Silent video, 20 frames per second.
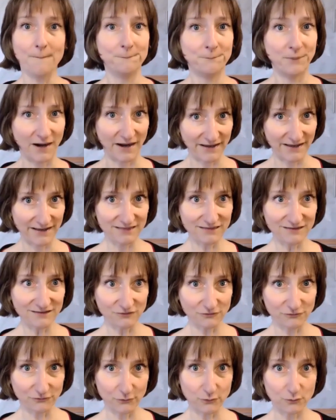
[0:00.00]
buying
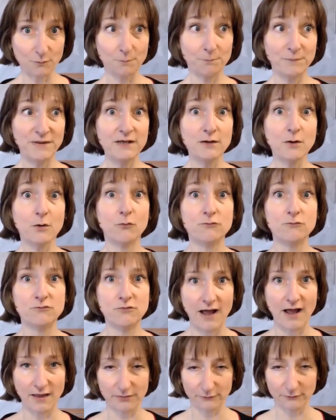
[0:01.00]
this food, being
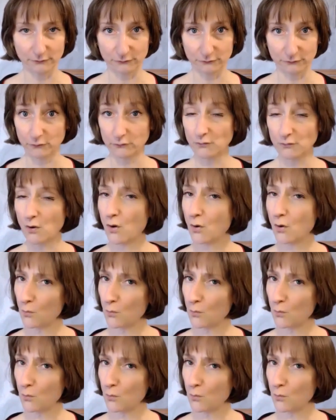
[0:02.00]
around those foods.